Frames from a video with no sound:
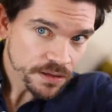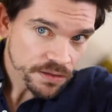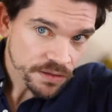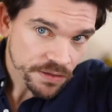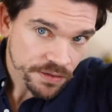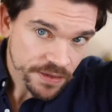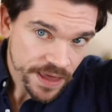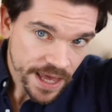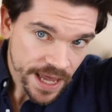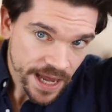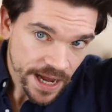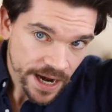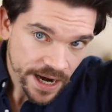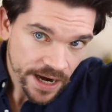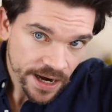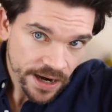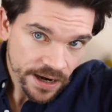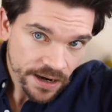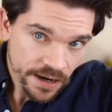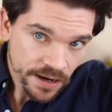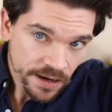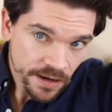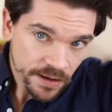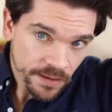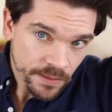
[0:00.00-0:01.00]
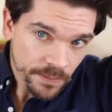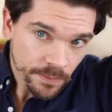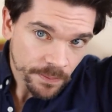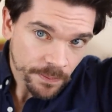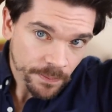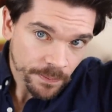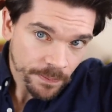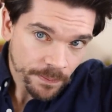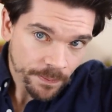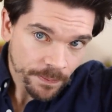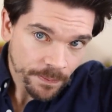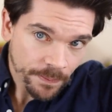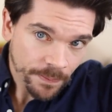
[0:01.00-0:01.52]
there,
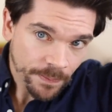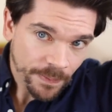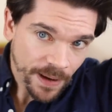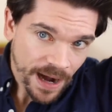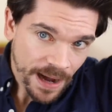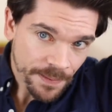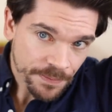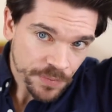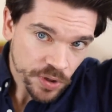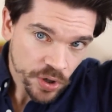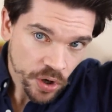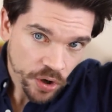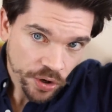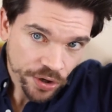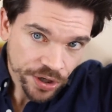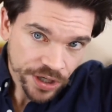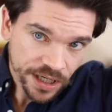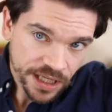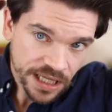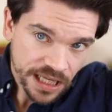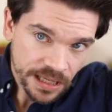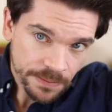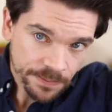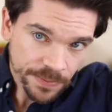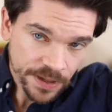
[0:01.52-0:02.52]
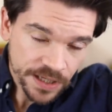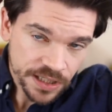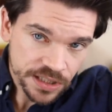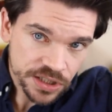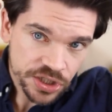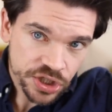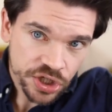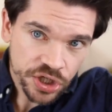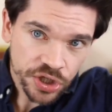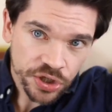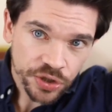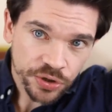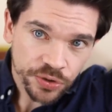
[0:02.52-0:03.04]
but I'm not gonna keep it
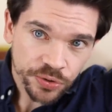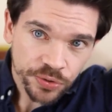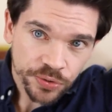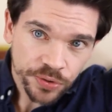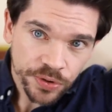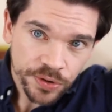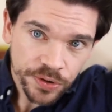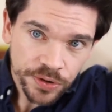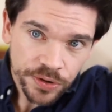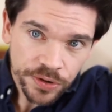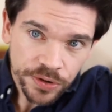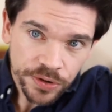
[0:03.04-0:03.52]
too